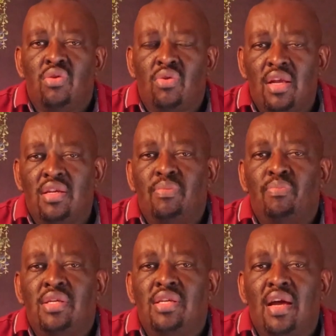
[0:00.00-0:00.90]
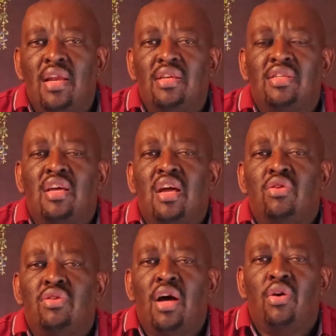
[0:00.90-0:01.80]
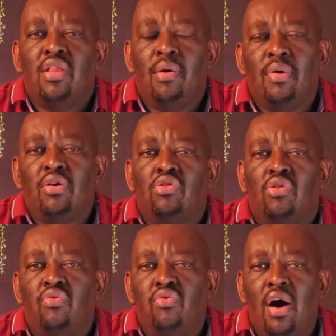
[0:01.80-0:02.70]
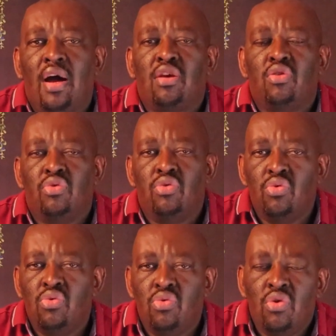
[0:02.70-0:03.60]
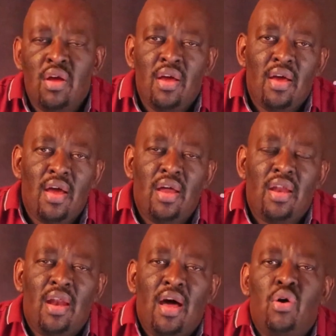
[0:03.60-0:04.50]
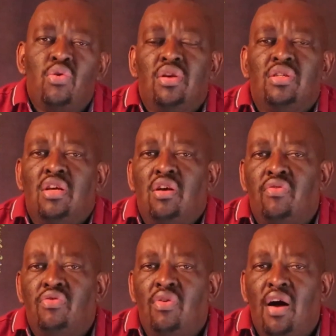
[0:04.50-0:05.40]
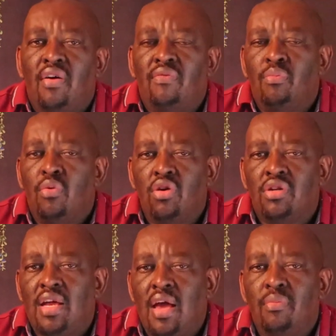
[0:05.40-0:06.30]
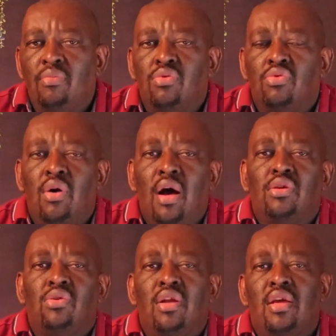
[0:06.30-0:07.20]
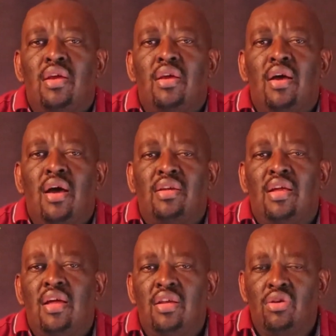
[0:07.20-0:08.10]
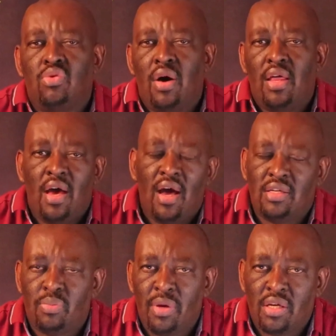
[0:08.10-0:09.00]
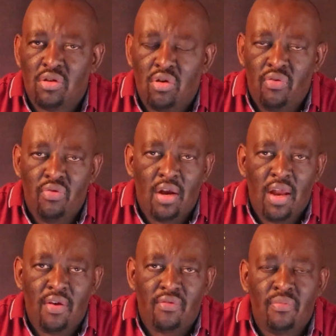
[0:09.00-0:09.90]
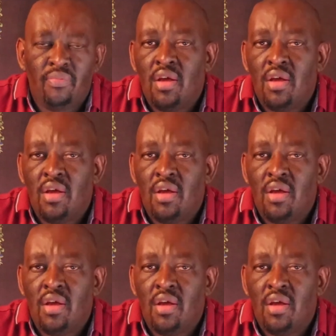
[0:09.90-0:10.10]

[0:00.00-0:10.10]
You can basically scale down the amount of work you do and allow yourself to have more time to actually attend to other aspects of your life.